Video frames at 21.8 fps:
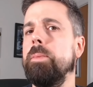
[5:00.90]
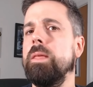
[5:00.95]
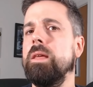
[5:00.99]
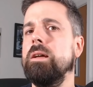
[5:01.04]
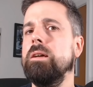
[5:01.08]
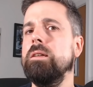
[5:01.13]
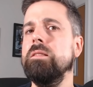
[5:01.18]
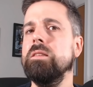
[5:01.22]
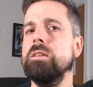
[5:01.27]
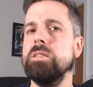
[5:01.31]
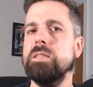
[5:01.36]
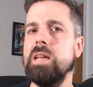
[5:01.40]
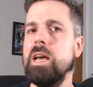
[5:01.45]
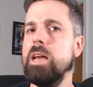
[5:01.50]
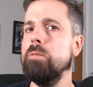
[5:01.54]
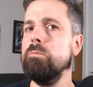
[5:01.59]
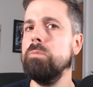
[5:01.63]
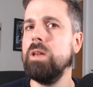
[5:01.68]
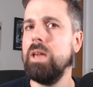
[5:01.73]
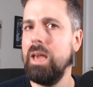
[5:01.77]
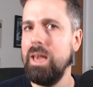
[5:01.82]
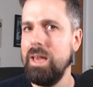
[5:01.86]
in the
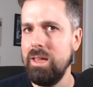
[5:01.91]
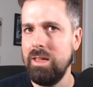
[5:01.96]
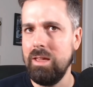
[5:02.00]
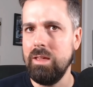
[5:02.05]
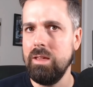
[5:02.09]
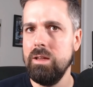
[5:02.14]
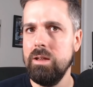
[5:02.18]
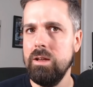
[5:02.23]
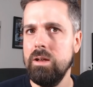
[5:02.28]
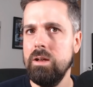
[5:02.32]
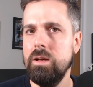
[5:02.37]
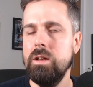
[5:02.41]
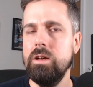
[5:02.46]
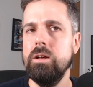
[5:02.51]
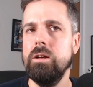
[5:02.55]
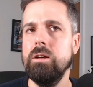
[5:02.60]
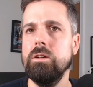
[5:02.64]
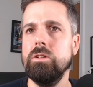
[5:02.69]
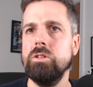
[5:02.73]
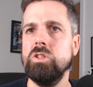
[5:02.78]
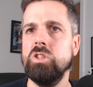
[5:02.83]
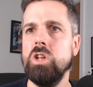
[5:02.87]
same key.
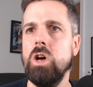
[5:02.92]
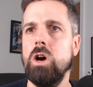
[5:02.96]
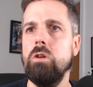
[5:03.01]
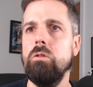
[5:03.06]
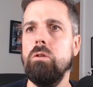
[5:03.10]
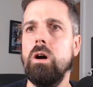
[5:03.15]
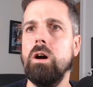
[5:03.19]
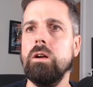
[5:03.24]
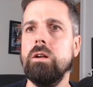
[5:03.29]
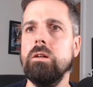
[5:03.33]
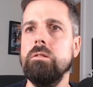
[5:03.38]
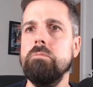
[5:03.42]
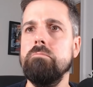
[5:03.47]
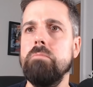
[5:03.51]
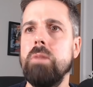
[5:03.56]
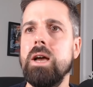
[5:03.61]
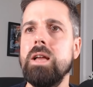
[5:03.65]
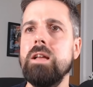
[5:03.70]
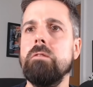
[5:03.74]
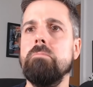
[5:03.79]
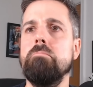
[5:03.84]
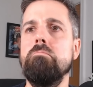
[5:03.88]
So I could
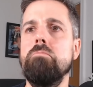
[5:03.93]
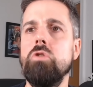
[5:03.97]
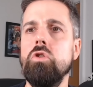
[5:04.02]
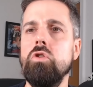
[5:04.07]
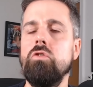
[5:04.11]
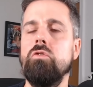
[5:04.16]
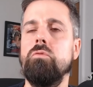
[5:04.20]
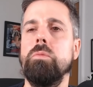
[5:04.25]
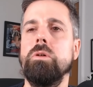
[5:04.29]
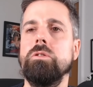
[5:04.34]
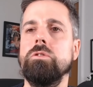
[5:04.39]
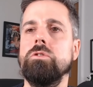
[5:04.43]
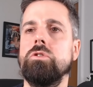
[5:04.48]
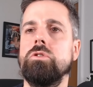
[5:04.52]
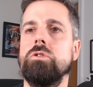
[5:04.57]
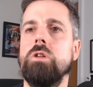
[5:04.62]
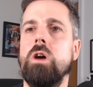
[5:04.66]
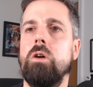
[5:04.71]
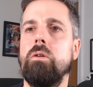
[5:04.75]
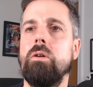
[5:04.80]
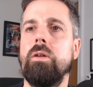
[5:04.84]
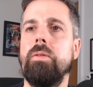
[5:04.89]
make movements
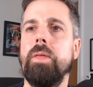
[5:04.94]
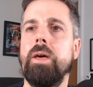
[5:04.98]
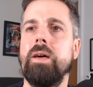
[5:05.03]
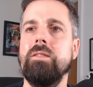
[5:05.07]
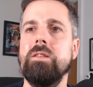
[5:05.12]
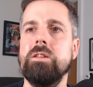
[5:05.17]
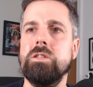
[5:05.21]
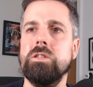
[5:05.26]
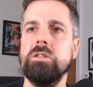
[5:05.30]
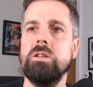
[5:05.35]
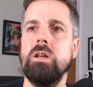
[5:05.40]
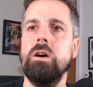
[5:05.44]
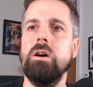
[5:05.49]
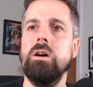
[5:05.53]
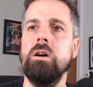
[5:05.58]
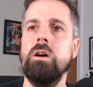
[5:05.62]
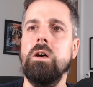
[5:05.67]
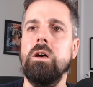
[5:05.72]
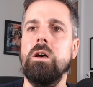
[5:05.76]
knowing that this is a